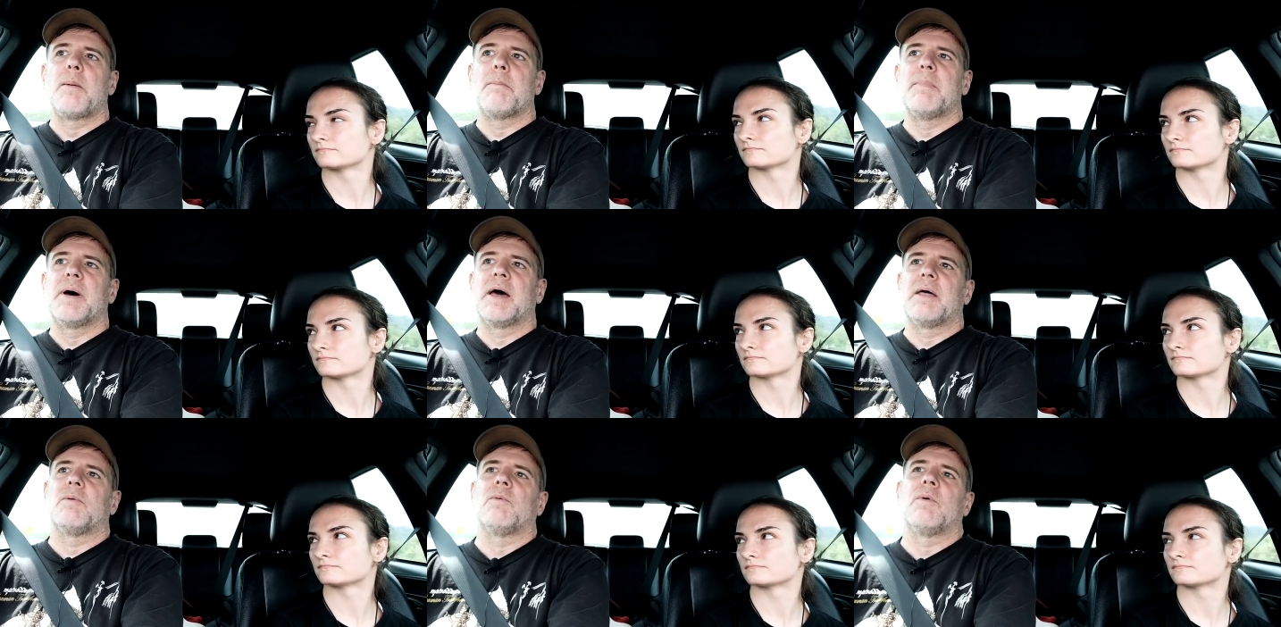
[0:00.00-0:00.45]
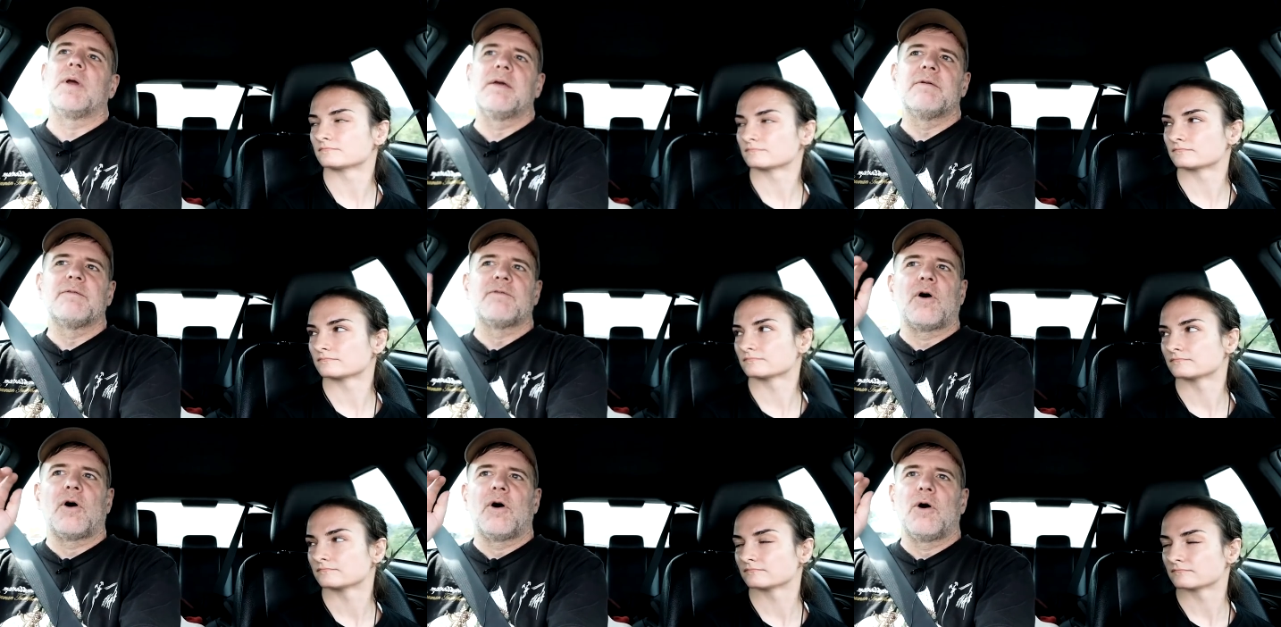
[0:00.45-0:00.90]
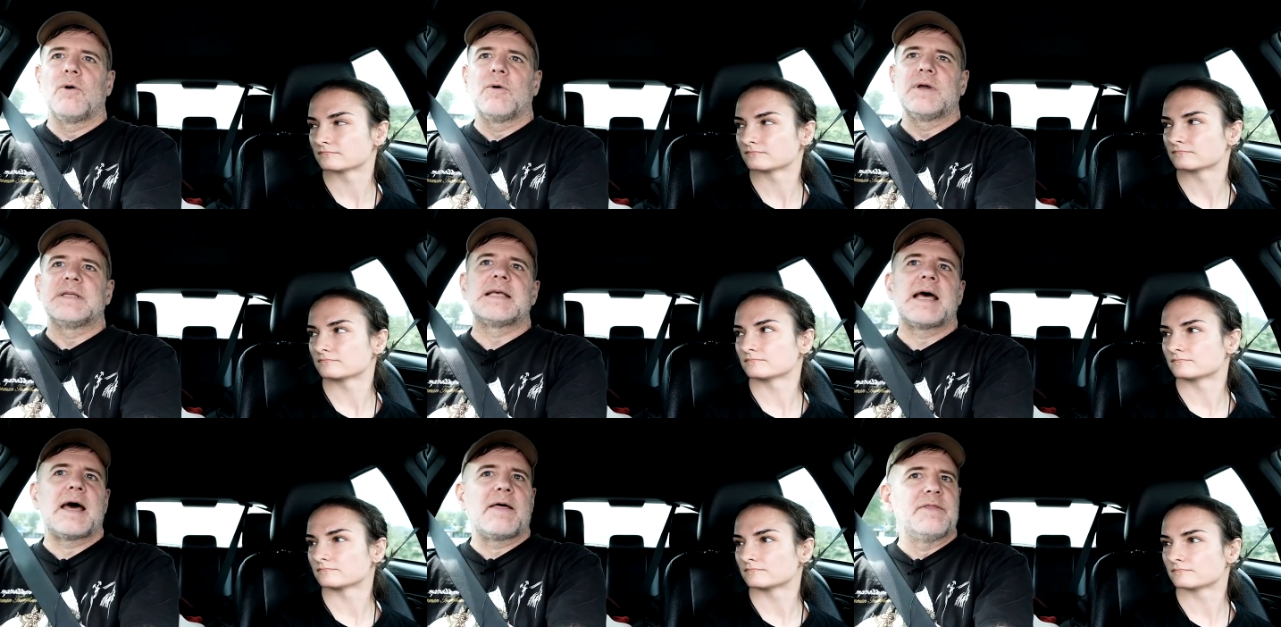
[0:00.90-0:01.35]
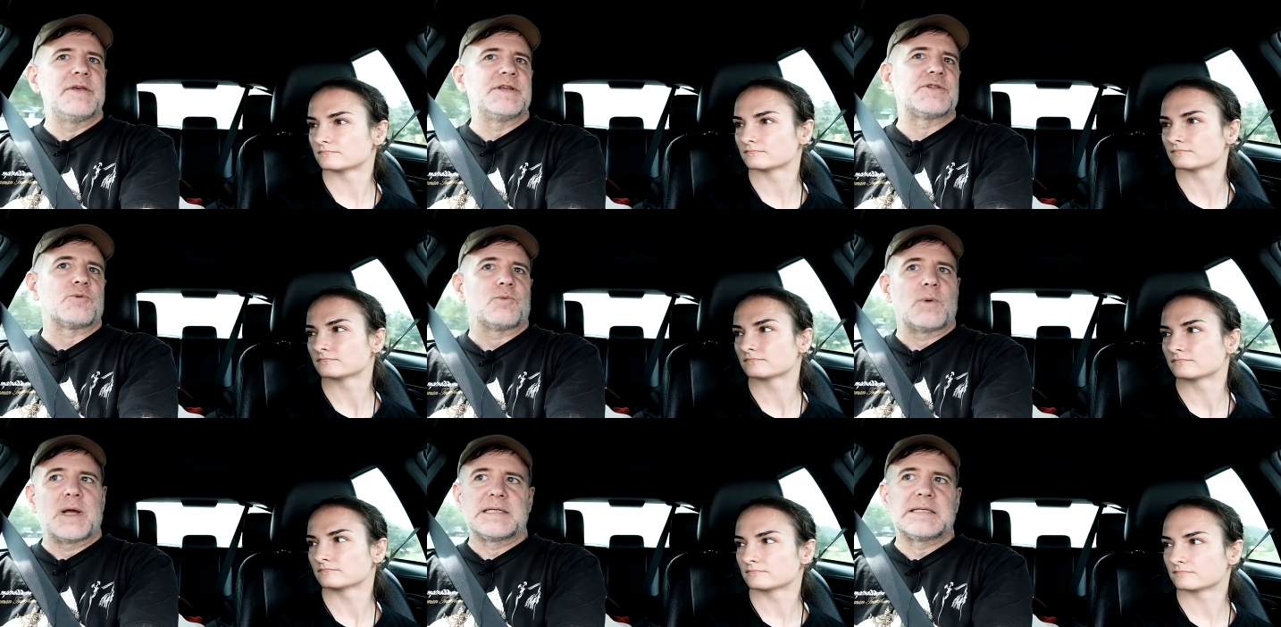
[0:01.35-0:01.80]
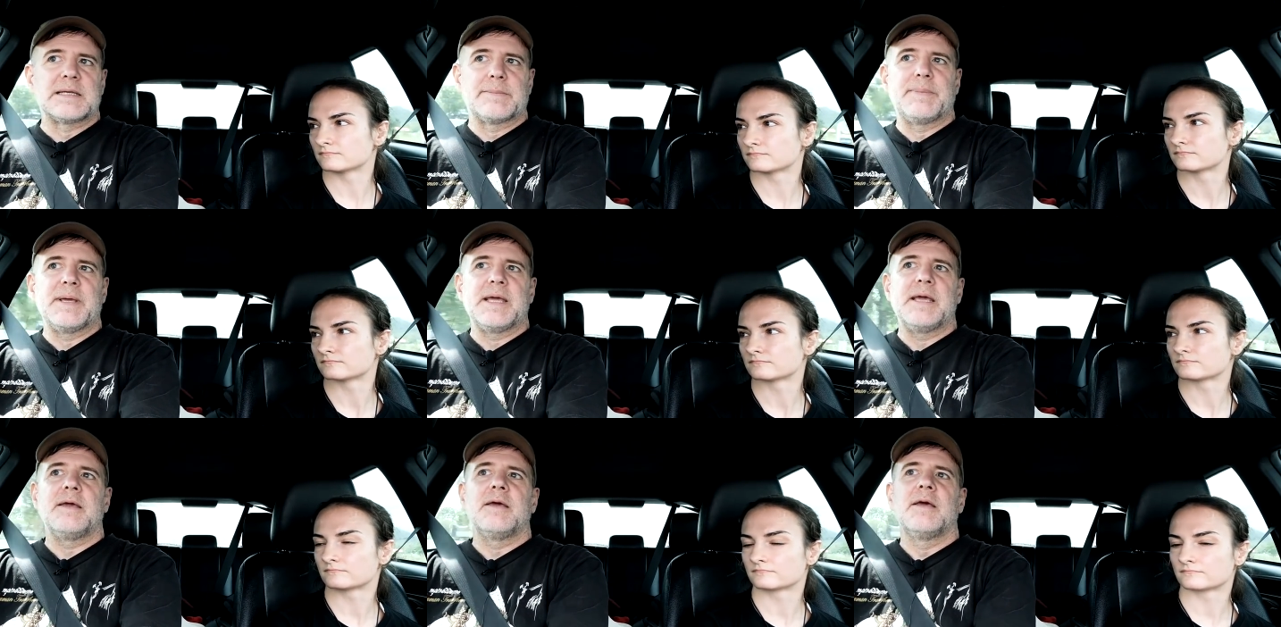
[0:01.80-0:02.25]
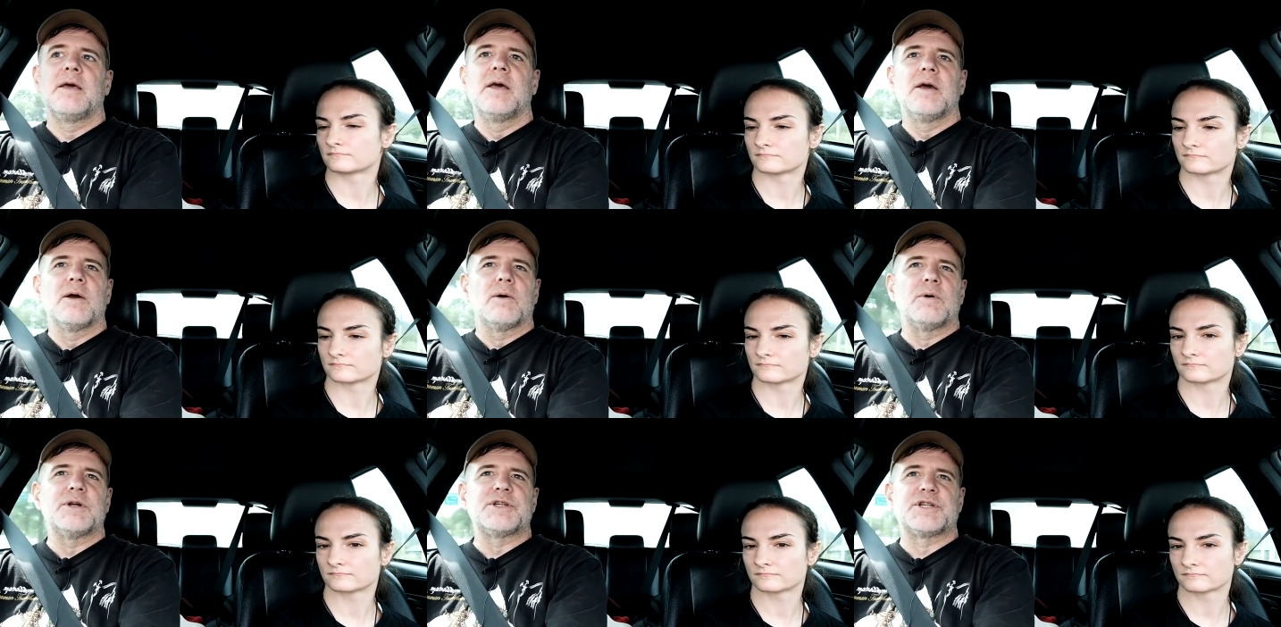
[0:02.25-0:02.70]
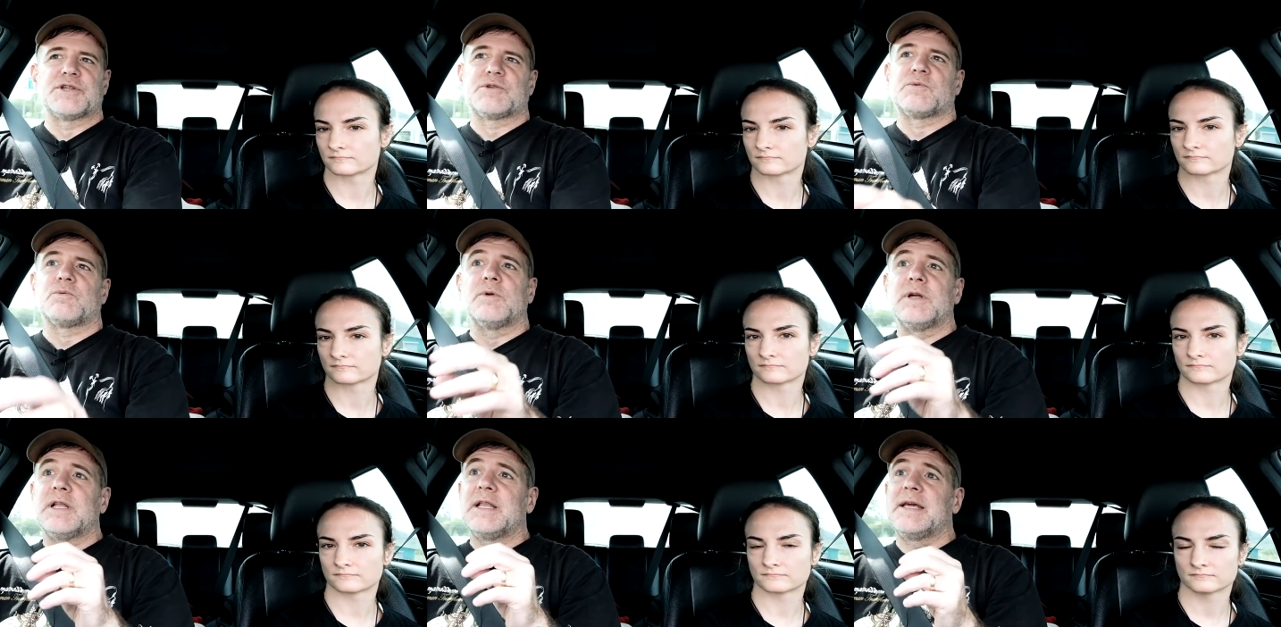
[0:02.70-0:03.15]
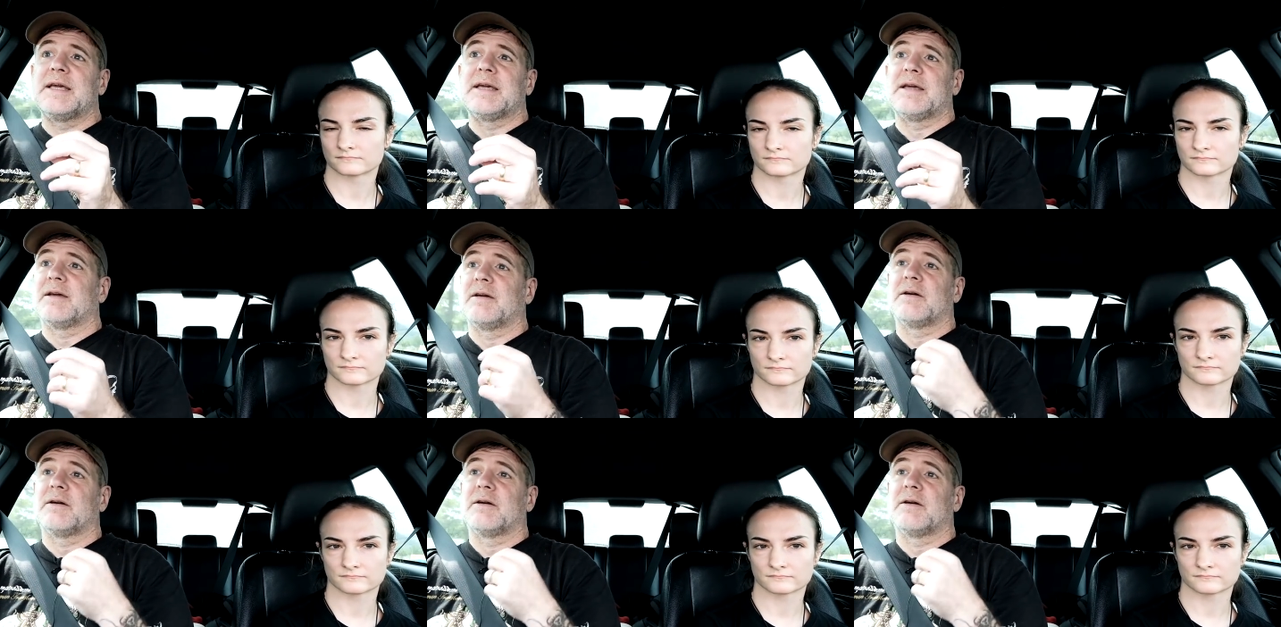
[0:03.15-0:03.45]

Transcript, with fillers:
Speaker 1: But we have always had this recipe, which is really,